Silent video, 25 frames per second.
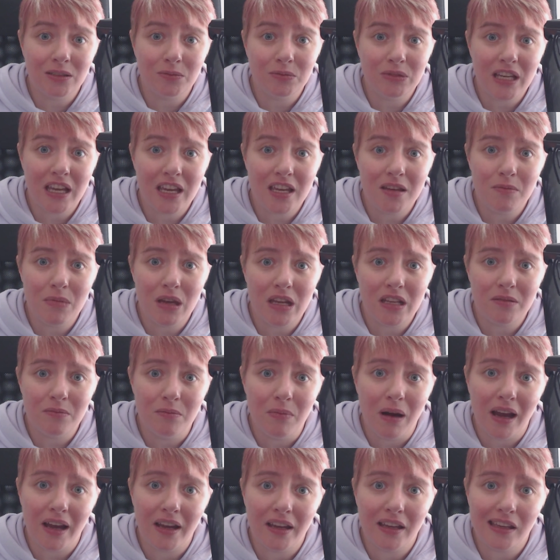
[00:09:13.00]
time in
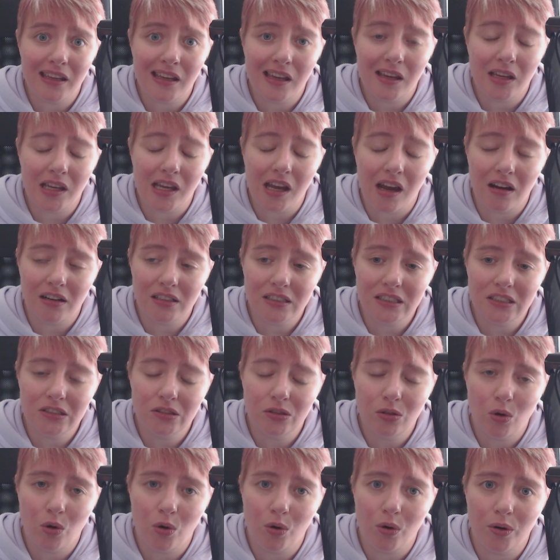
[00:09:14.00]
my
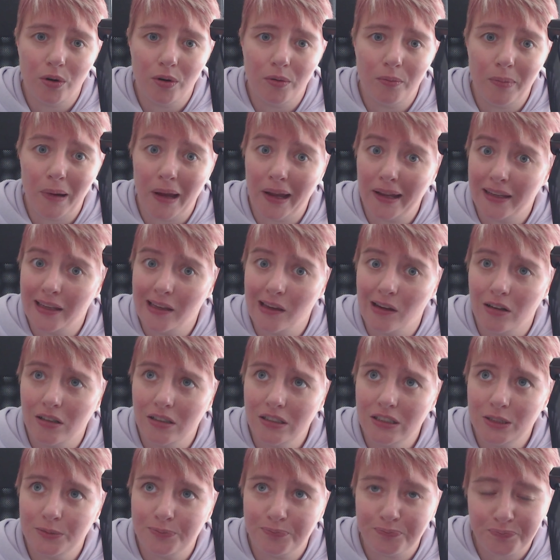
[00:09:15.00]
garden or
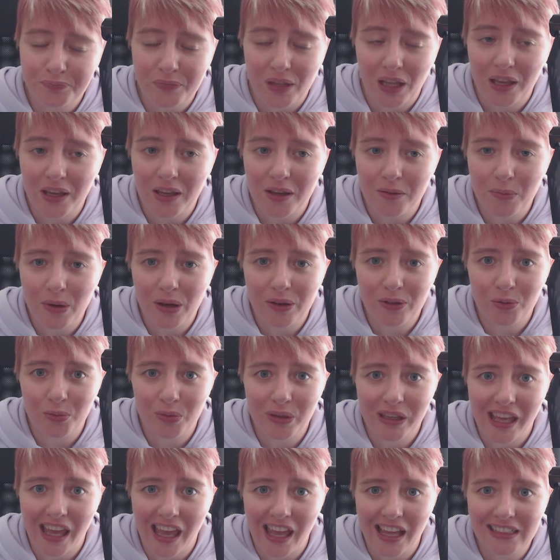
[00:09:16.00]
backyard at the
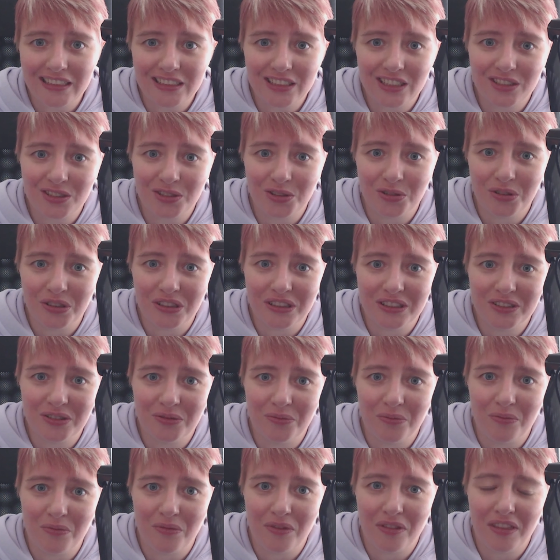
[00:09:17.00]
weekend, doing
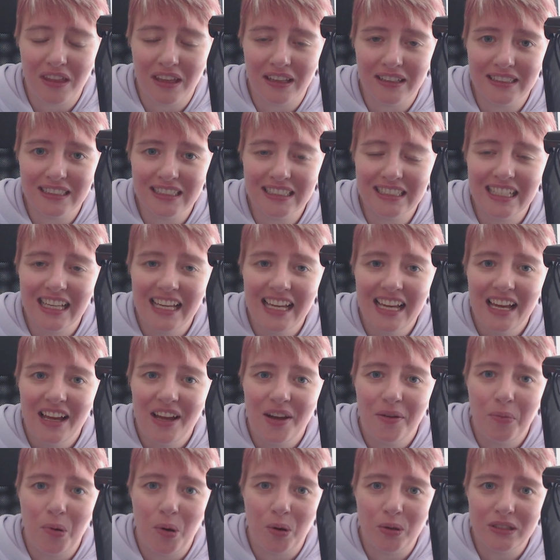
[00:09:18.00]
some things,
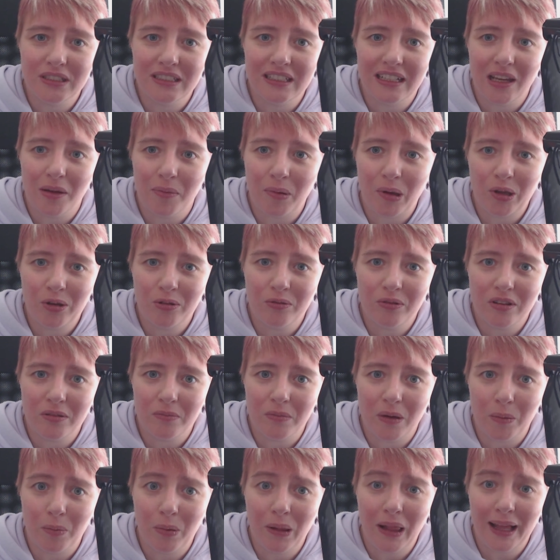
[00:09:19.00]
pottering about
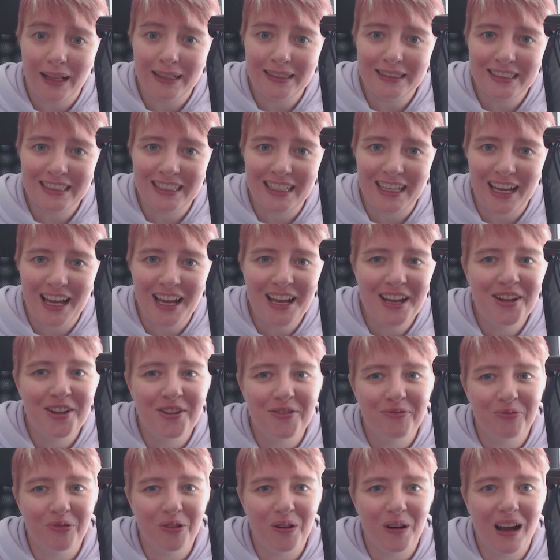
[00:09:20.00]
with my plants
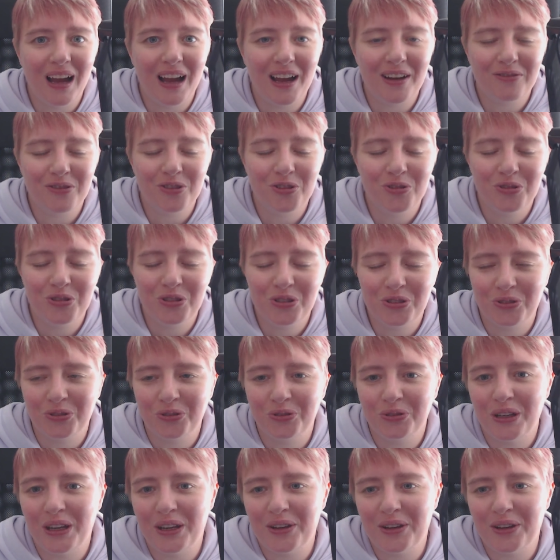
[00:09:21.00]
and what have you. So